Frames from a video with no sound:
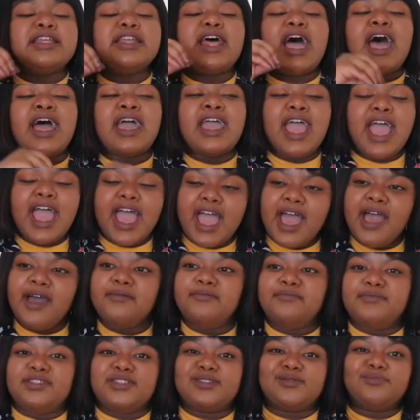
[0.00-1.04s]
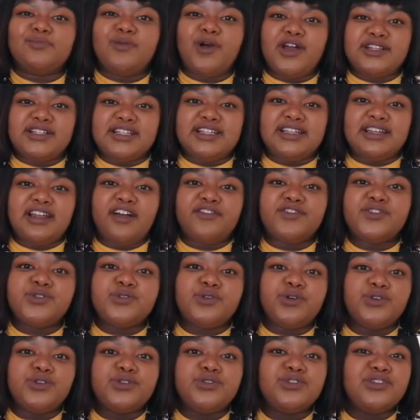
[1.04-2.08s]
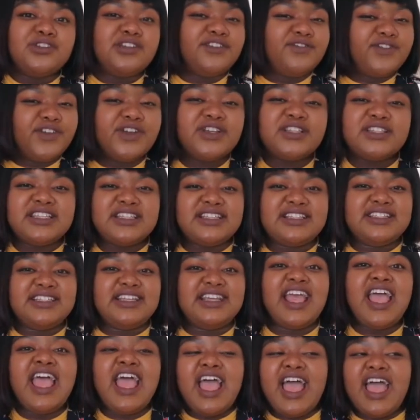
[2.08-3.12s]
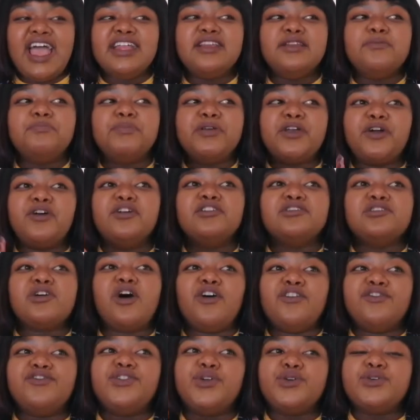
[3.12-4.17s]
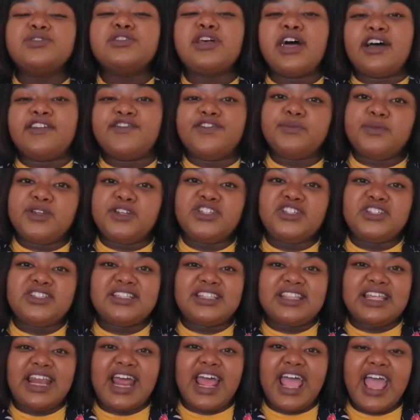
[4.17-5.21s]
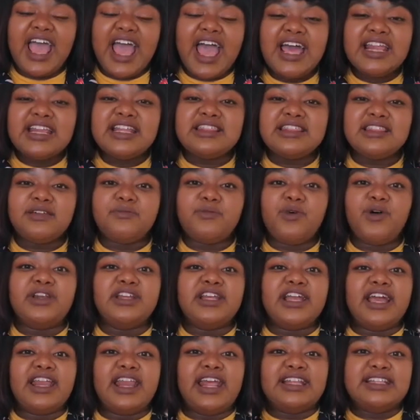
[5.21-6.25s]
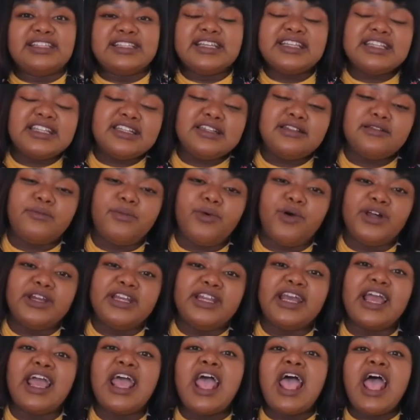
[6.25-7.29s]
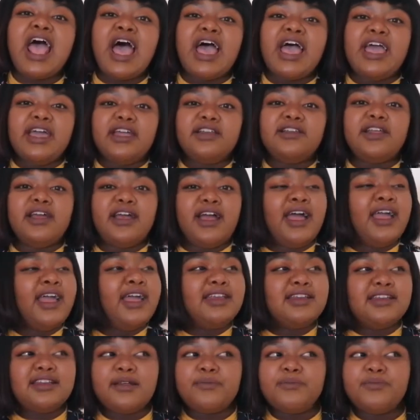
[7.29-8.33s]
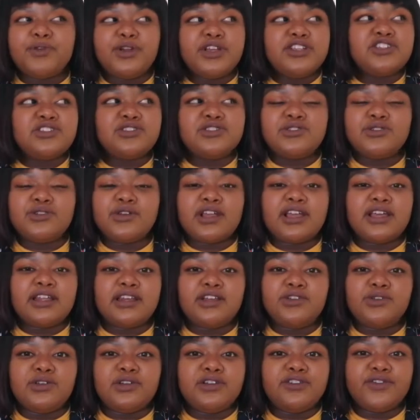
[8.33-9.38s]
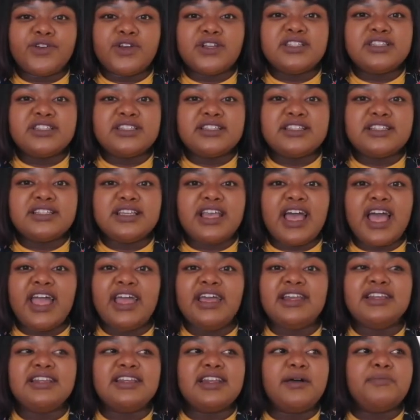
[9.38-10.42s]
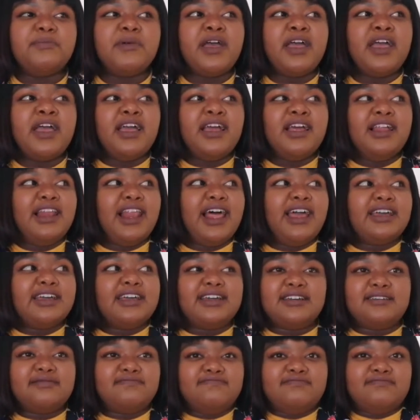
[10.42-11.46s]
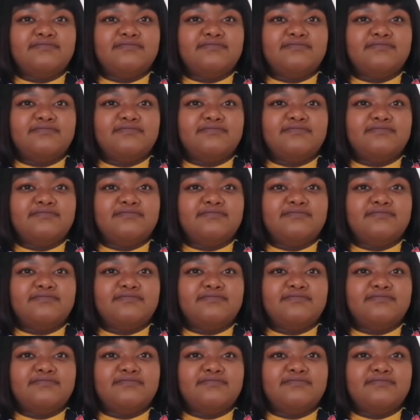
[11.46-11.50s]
that I am smart enough to go to university. And because of those affirmations that I had in the morning, and I did it in the morning, I ended up registering at a university. I ended up like,